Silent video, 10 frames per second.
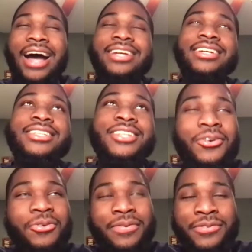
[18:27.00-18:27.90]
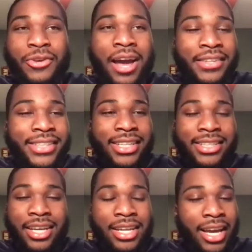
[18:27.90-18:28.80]
So with Travis
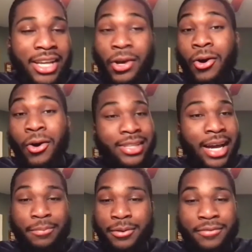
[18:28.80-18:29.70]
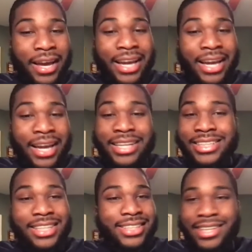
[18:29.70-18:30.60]
Etienne, he has all type of
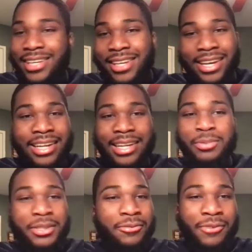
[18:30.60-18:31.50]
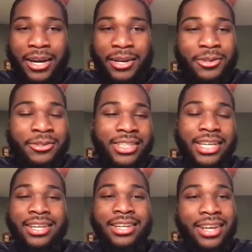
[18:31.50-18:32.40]
ACC and Clemson records,
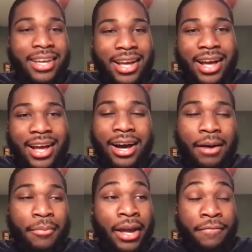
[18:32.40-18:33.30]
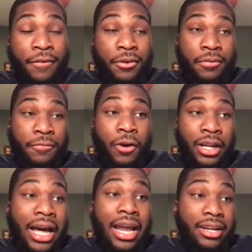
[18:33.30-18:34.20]
and for a
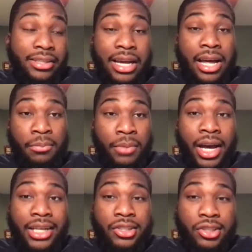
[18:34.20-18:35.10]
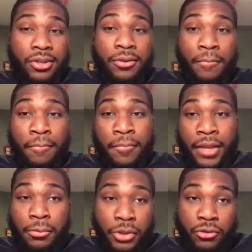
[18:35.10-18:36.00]
lot of the time last year,
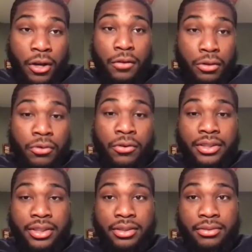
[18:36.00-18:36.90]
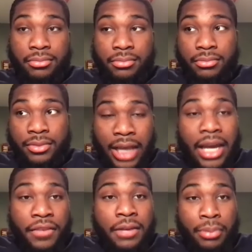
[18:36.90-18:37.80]
he was Trevor Lawrence's
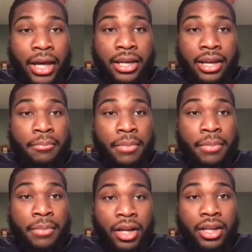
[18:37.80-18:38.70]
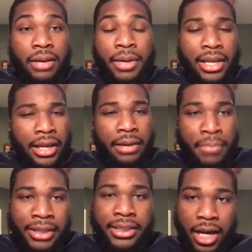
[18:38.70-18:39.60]
safety blanket. I mean, really, he
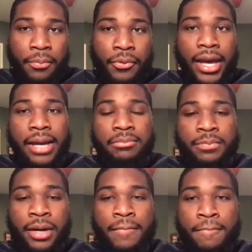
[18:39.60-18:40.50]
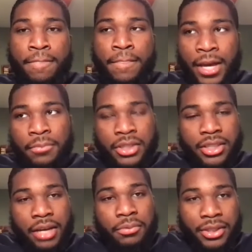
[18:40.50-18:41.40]
missed a couple games, but he was
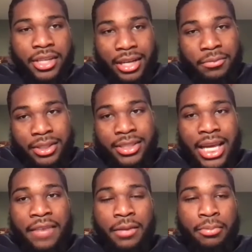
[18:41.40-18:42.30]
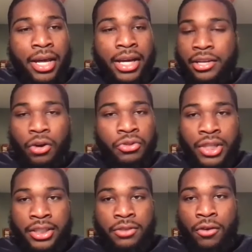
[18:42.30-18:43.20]
the safety blanket. No
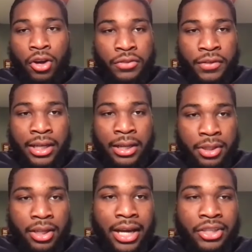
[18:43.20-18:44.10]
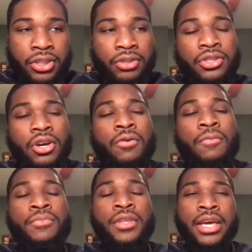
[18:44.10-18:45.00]
Justin Ross for Clemson last year, so
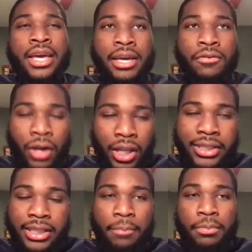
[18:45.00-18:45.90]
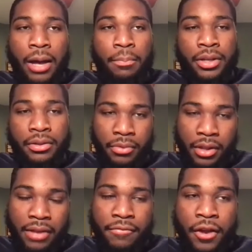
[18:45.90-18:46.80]
he really stepped up in
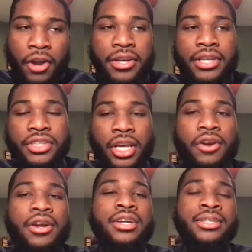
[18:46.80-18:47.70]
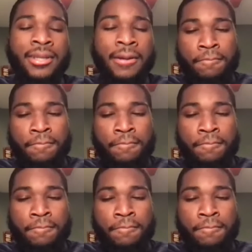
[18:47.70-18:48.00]
various areas.